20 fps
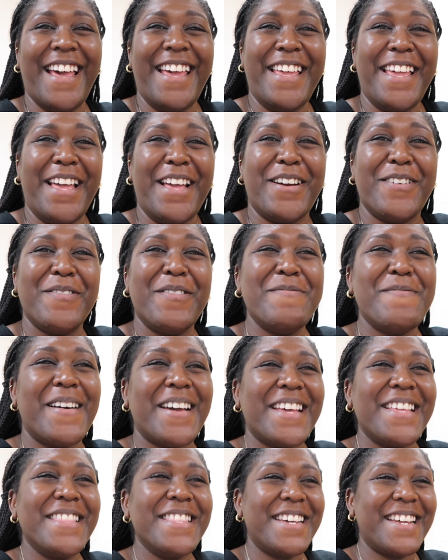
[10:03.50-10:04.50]
like going
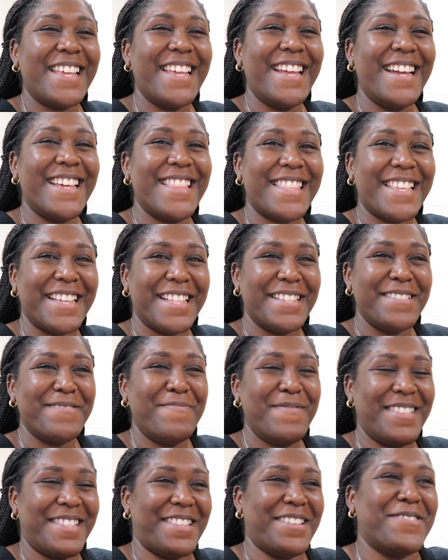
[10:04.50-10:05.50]
back and looking at the
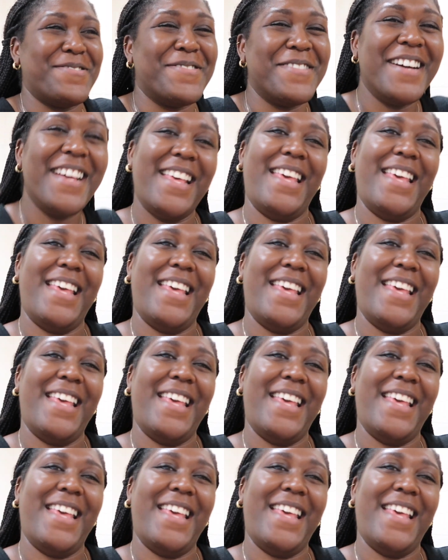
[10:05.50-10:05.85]
clips. So